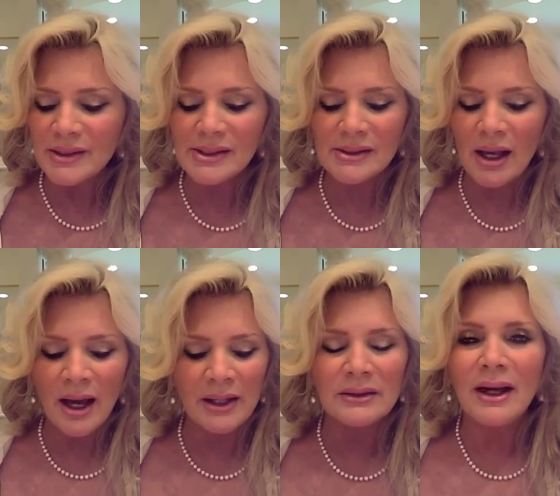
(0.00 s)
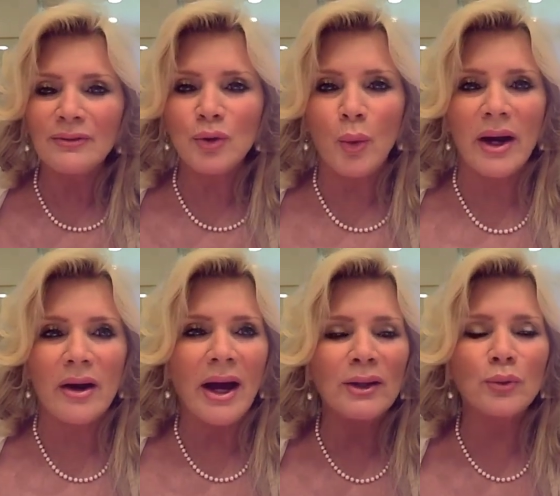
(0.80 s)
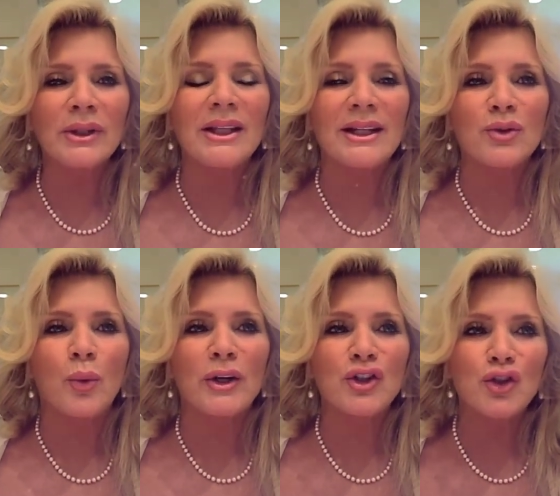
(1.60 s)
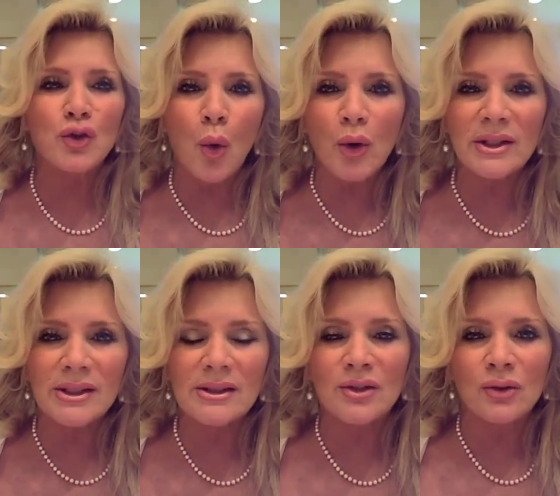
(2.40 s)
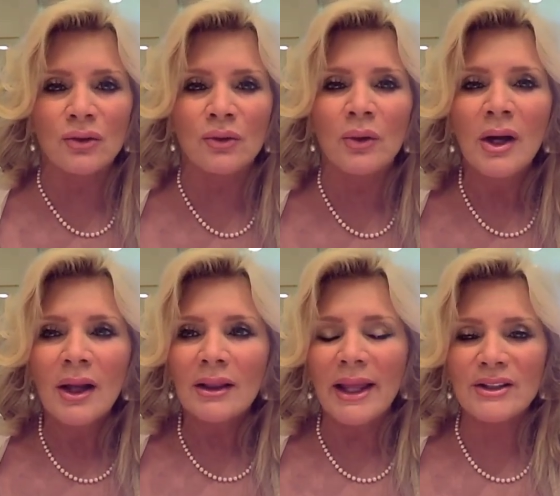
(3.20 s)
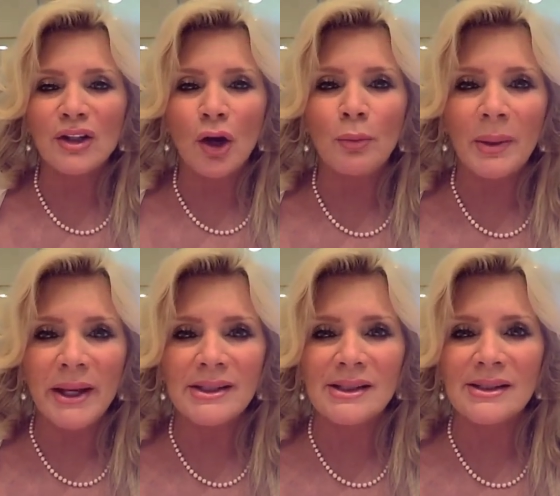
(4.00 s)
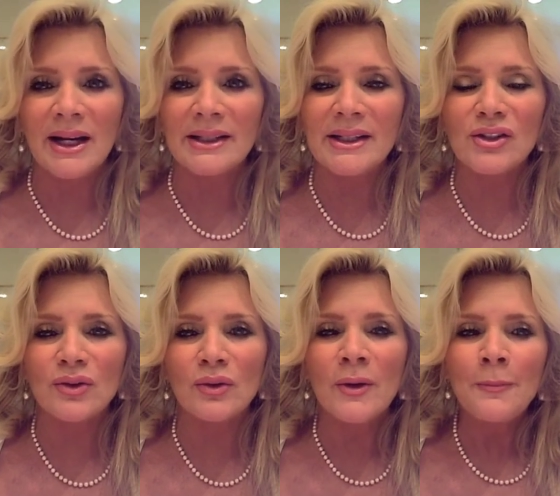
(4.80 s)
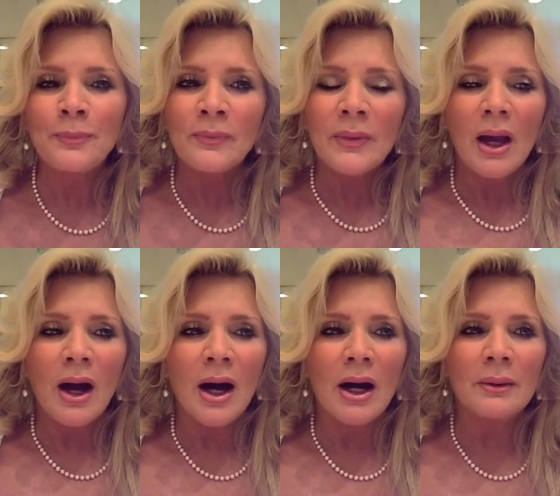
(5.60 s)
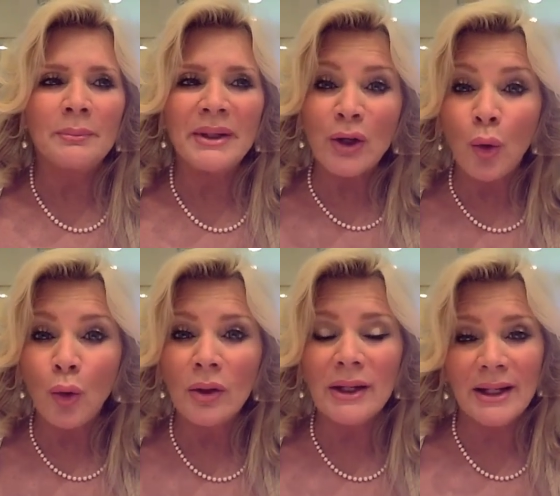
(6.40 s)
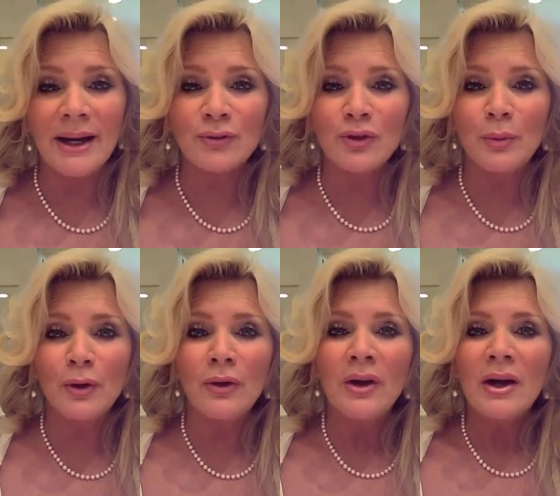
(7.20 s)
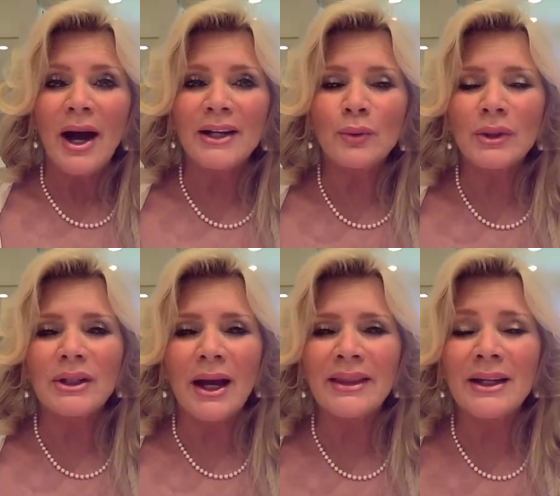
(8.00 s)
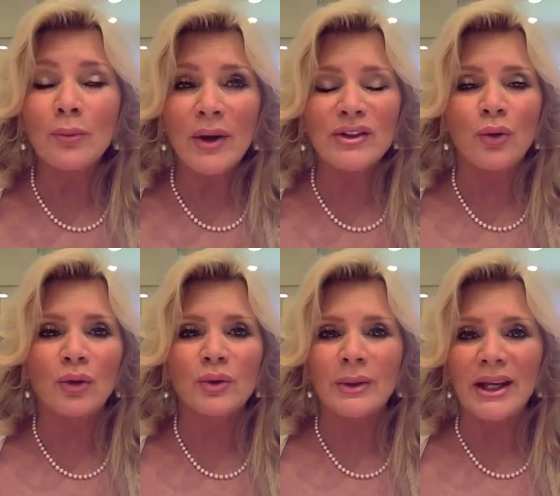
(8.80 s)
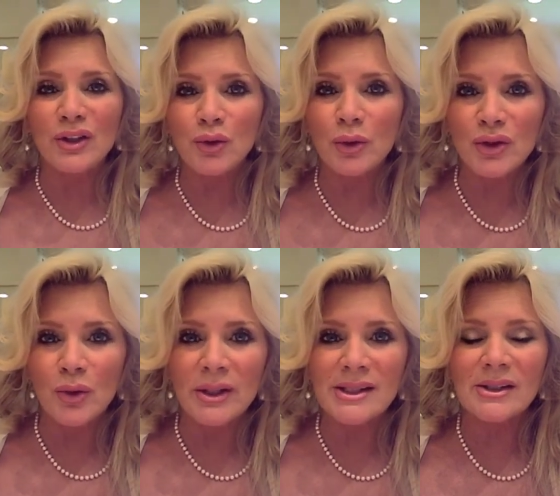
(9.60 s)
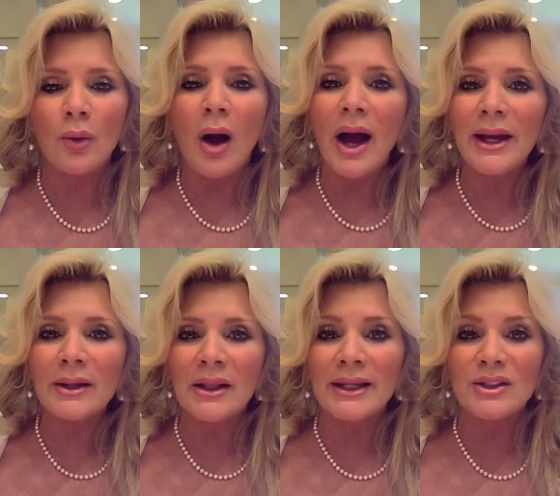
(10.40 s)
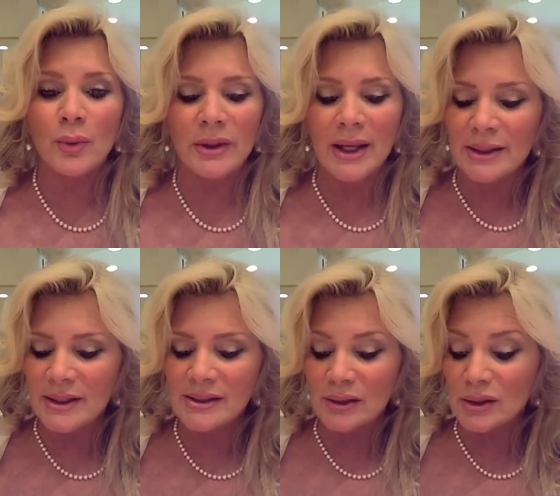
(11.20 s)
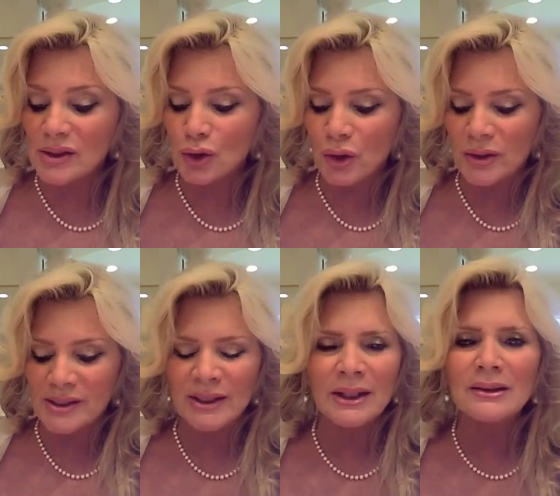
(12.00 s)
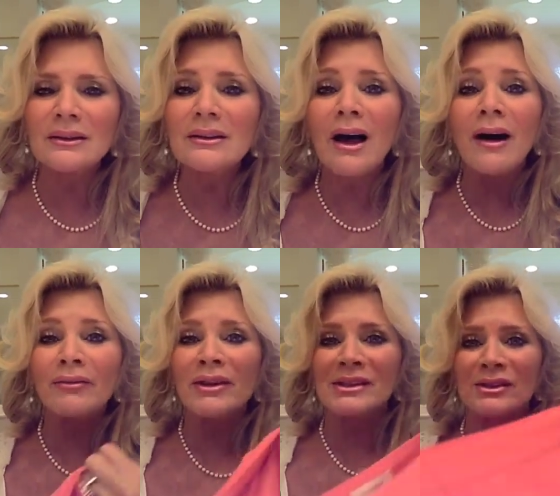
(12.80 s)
this. I love to wear. I don't really like to wear shorts to like to go places that I need to uh, be cool and comfortable. I don't really. I think I'm way too old to wear like short shorts. So I like to wear like these little skirts, and I love this